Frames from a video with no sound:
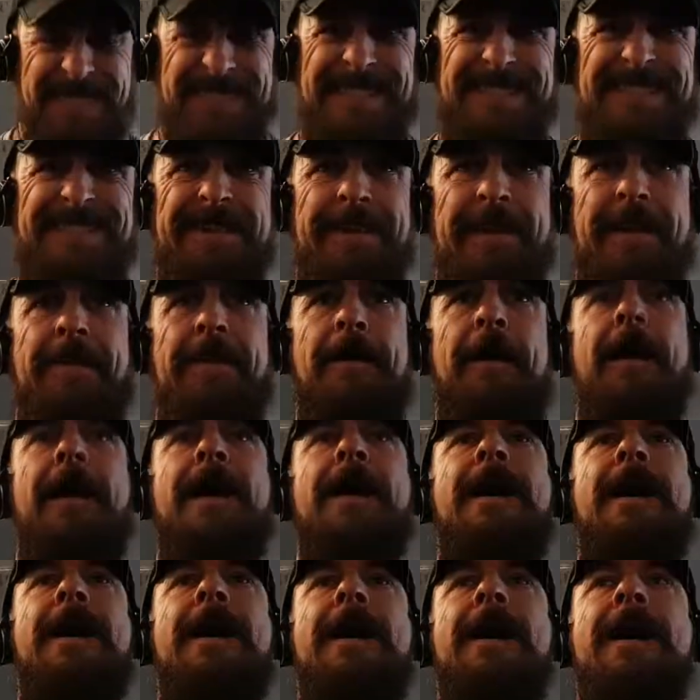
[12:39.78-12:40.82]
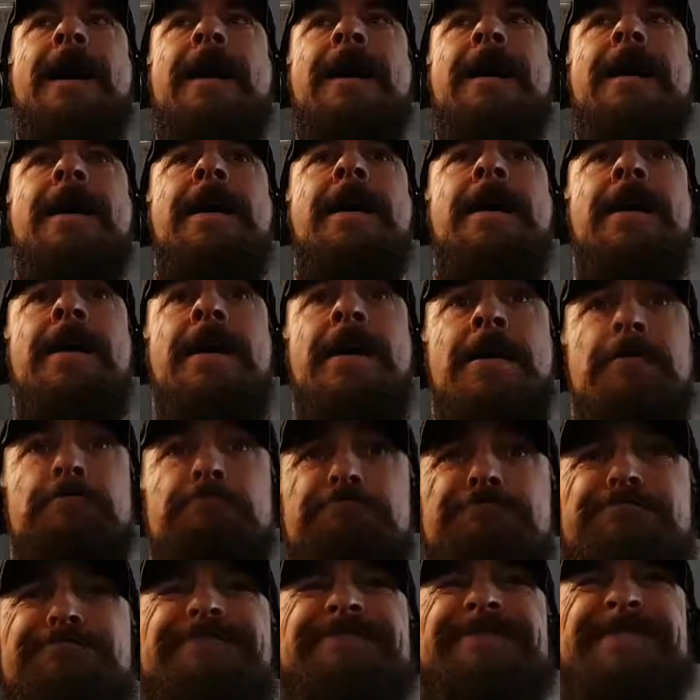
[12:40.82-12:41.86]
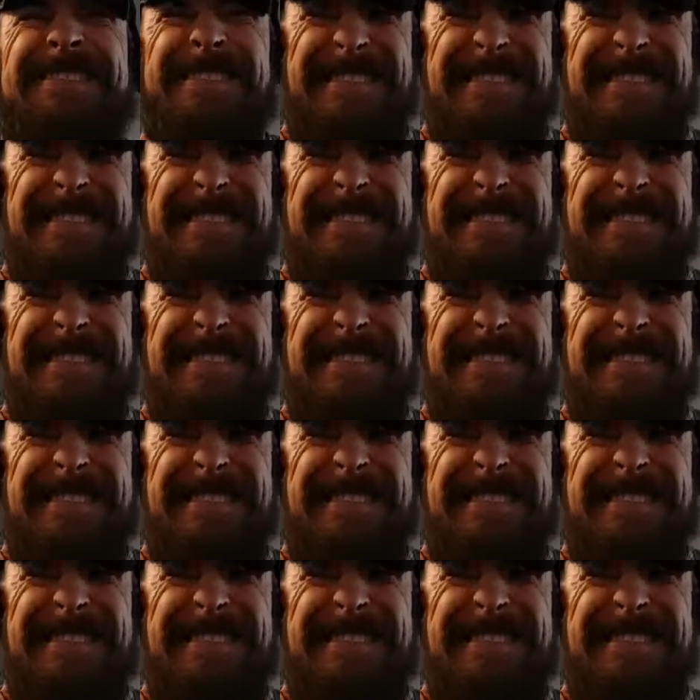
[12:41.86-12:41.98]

laugh with somebody. But if somebody comes